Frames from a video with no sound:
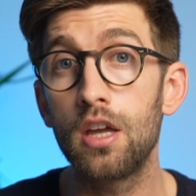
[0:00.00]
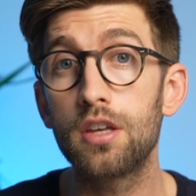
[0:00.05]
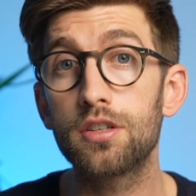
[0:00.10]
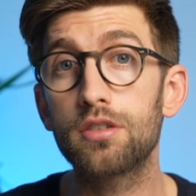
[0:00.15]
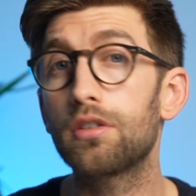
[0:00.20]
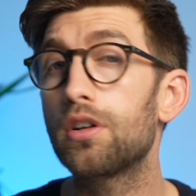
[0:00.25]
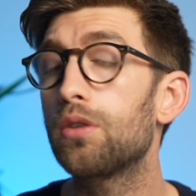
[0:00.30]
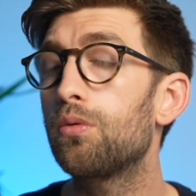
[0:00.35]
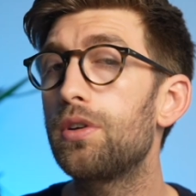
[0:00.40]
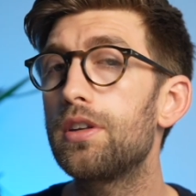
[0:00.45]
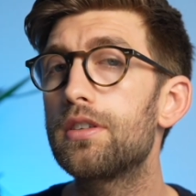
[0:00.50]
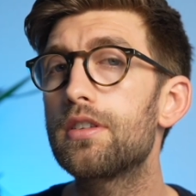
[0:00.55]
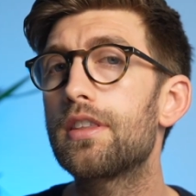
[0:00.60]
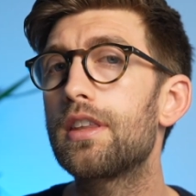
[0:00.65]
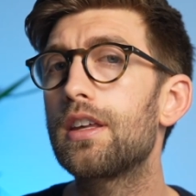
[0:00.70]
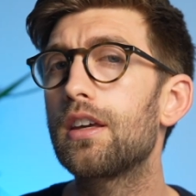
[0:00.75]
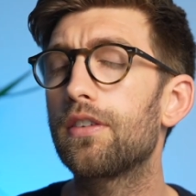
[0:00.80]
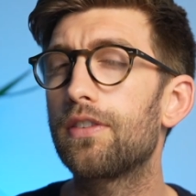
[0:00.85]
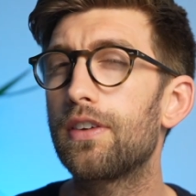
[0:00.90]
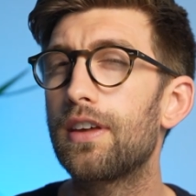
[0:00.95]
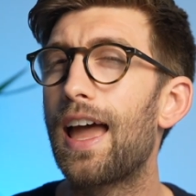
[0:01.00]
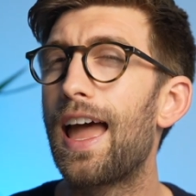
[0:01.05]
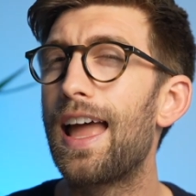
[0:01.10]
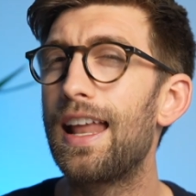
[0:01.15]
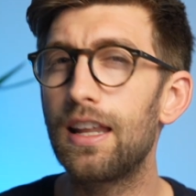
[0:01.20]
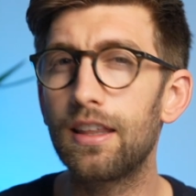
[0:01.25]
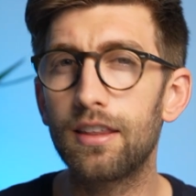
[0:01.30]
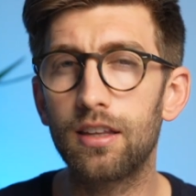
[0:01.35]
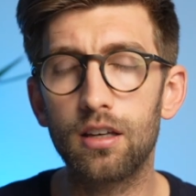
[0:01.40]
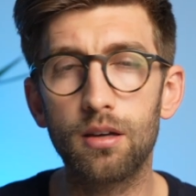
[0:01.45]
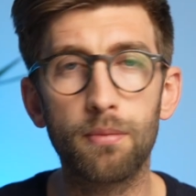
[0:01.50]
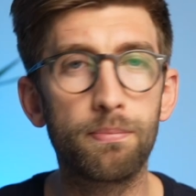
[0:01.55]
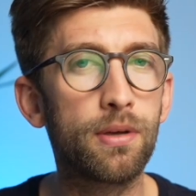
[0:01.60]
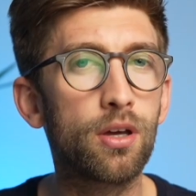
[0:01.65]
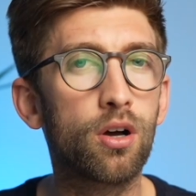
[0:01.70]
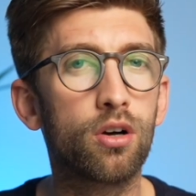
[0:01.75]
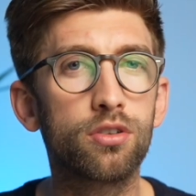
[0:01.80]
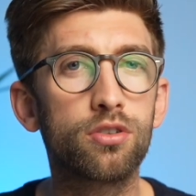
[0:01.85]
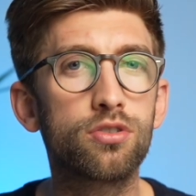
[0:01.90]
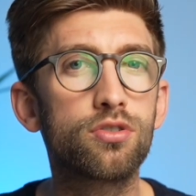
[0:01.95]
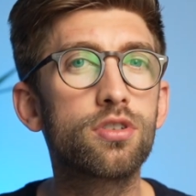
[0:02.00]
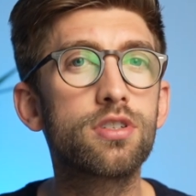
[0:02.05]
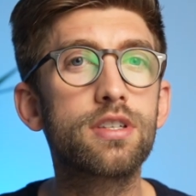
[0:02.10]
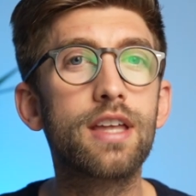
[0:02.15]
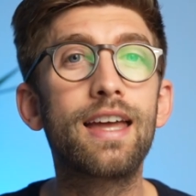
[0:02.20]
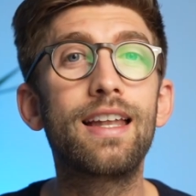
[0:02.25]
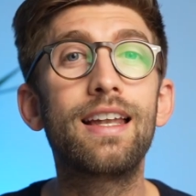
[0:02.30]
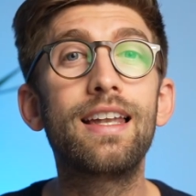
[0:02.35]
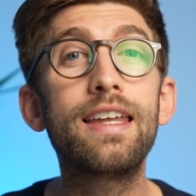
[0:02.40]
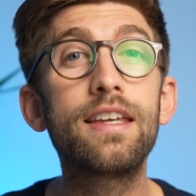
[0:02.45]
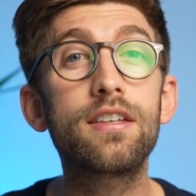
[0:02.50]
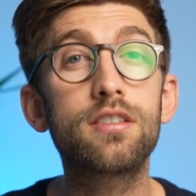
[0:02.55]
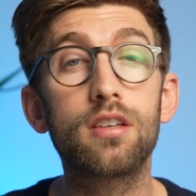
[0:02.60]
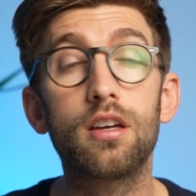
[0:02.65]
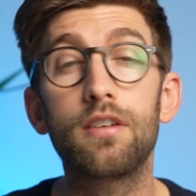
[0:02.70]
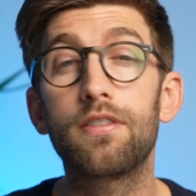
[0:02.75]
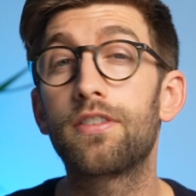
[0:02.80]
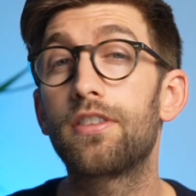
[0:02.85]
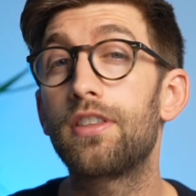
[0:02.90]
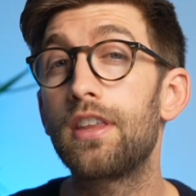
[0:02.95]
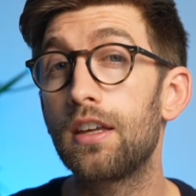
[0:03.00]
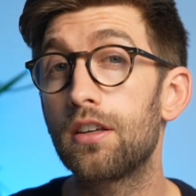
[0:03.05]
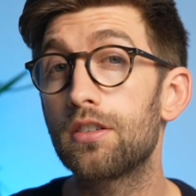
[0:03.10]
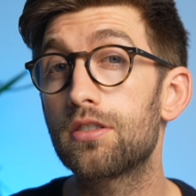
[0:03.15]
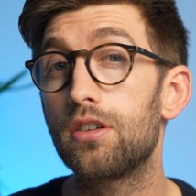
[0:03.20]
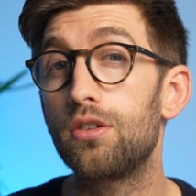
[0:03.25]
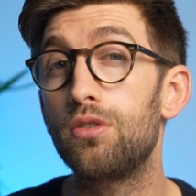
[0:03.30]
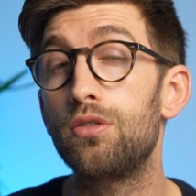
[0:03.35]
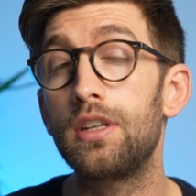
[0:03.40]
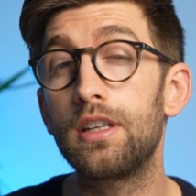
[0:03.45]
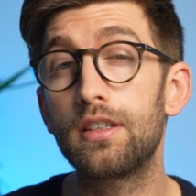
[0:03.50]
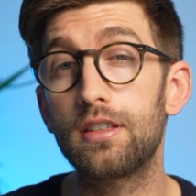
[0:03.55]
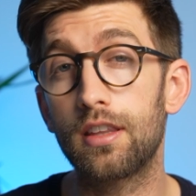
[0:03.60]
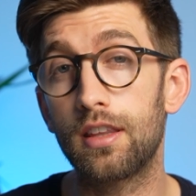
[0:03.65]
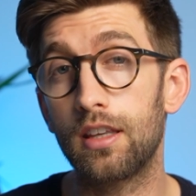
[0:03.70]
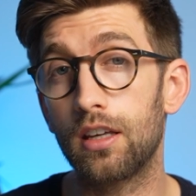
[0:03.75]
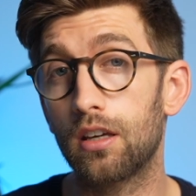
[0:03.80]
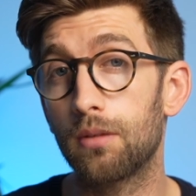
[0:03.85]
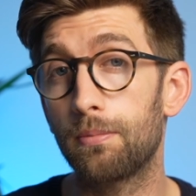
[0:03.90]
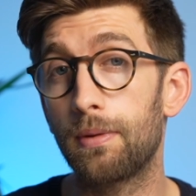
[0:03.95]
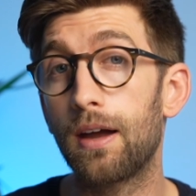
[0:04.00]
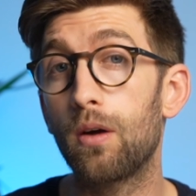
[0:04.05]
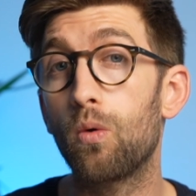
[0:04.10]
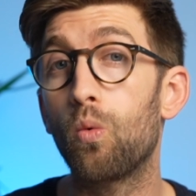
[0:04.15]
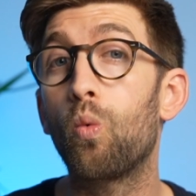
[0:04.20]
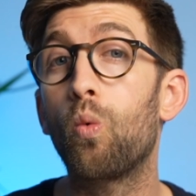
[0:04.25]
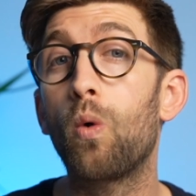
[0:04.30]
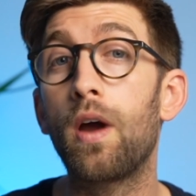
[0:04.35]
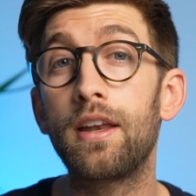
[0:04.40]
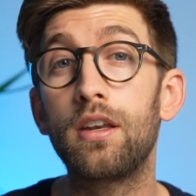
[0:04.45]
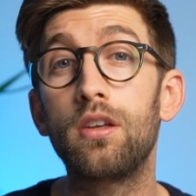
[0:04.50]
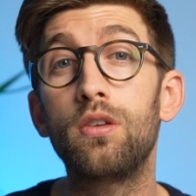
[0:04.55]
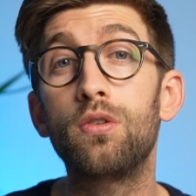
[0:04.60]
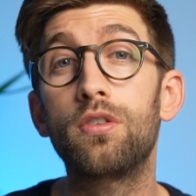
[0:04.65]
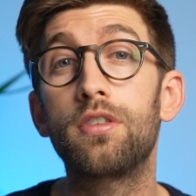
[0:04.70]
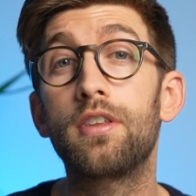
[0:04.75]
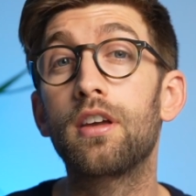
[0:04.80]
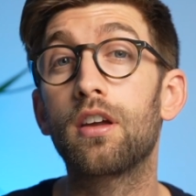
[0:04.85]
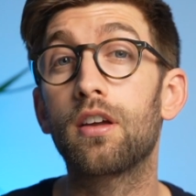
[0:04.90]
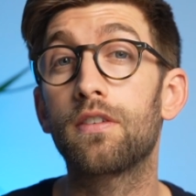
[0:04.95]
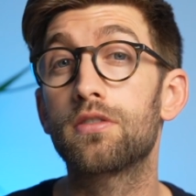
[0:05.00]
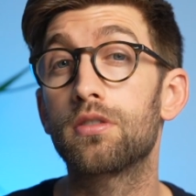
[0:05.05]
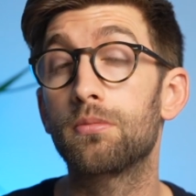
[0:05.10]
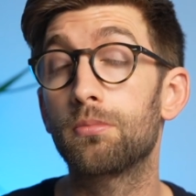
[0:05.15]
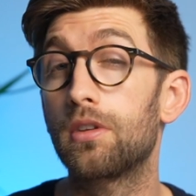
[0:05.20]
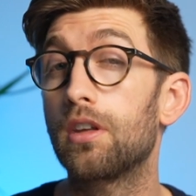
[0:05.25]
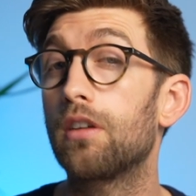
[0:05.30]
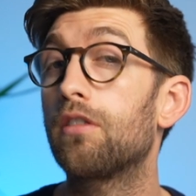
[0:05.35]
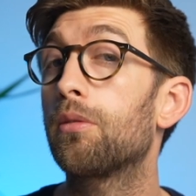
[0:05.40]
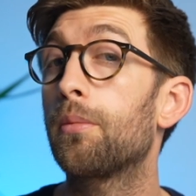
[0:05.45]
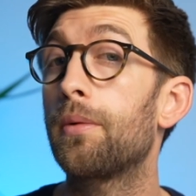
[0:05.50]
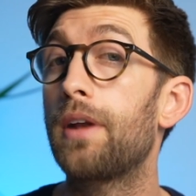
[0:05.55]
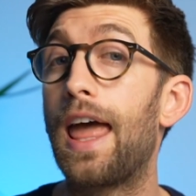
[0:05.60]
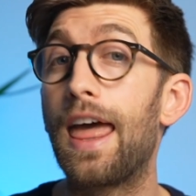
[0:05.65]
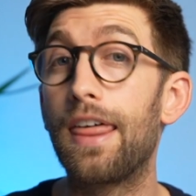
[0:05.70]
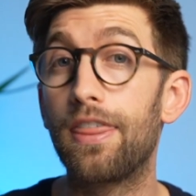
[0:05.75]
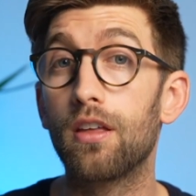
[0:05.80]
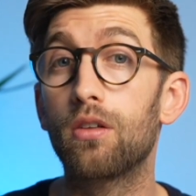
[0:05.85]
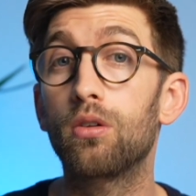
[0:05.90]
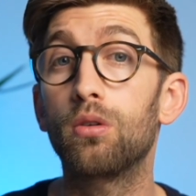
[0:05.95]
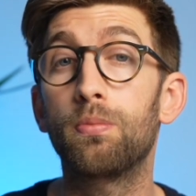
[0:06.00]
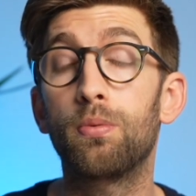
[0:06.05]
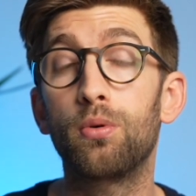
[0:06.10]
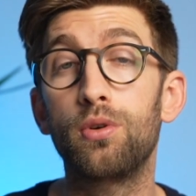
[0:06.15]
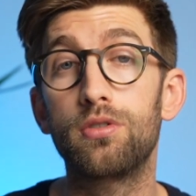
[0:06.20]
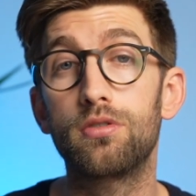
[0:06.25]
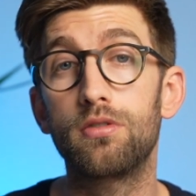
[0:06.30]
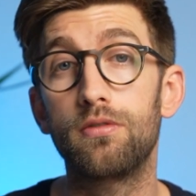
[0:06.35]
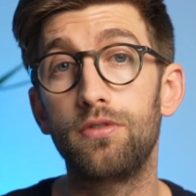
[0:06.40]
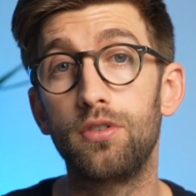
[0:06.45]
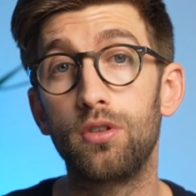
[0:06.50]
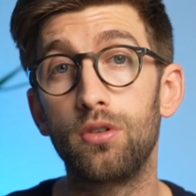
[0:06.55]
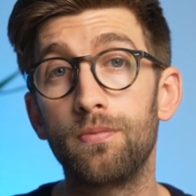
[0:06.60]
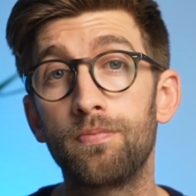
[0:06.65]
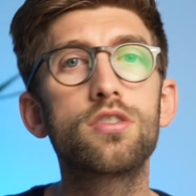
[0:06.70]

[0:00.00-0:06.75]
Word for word: So I don't want you to think of it anything beyond just a list of things that you need to think about when you think of something from an ethical point of view you.